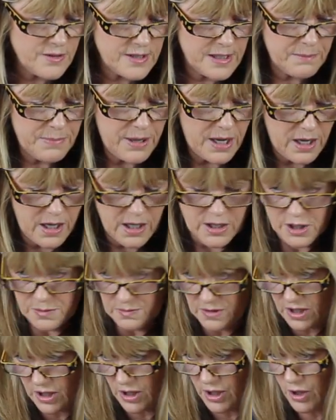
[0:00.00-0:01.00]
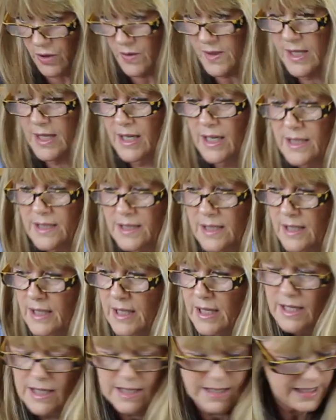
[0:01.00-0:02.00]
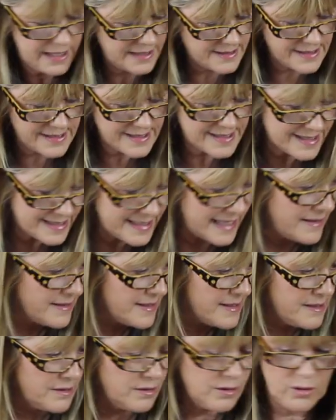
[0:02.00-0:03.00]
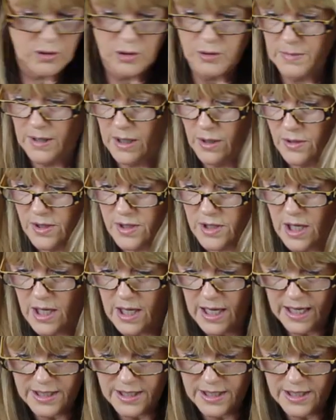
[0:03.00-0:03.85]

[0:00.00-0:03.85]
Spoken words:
using parchment and using it as a stencil almost.